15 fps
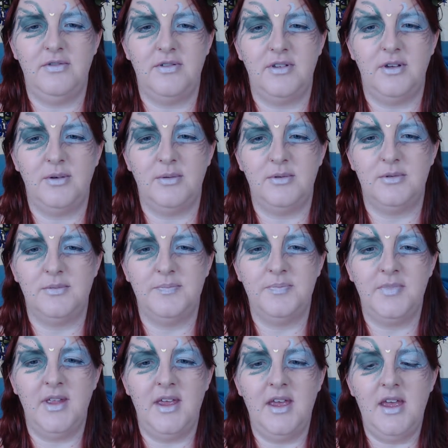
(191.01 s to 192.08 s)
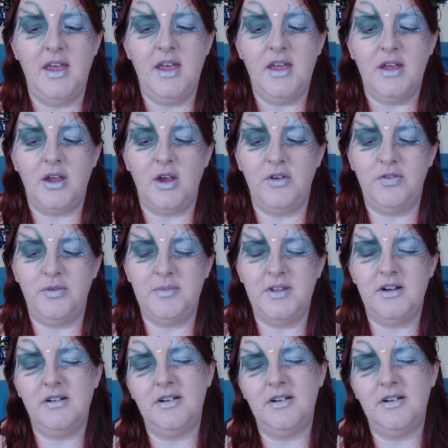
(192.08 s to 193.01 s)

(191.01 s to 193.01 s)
so we'll go from there.